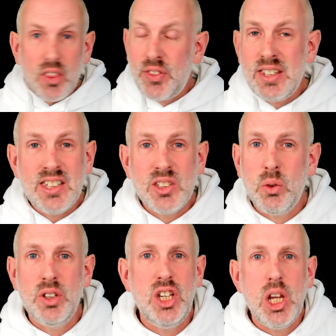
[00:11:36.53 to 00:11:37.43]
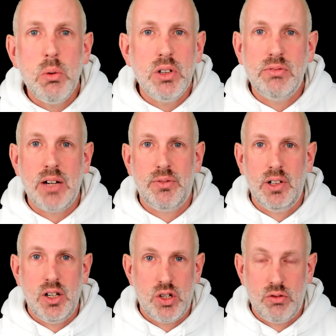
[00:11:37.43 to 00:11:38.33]
This is all new and
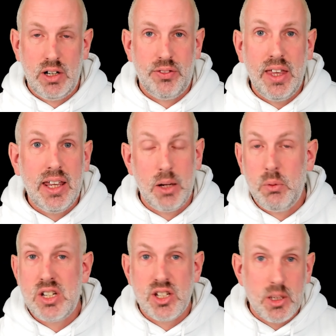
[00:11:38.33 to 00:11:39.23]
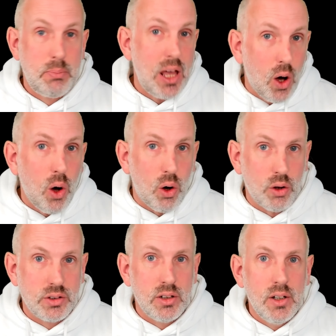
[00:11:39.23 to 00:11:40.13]
revolutionary thinking, which is a bit
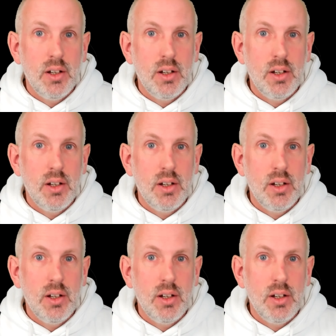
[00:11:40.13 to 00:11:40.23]
odd